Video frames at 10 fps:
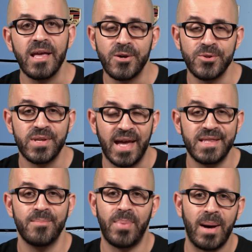I could
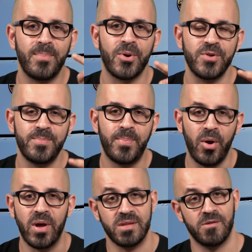get the bumper
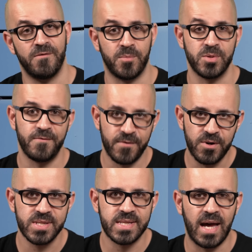repaired from the
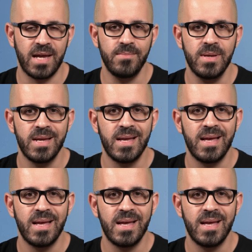first time,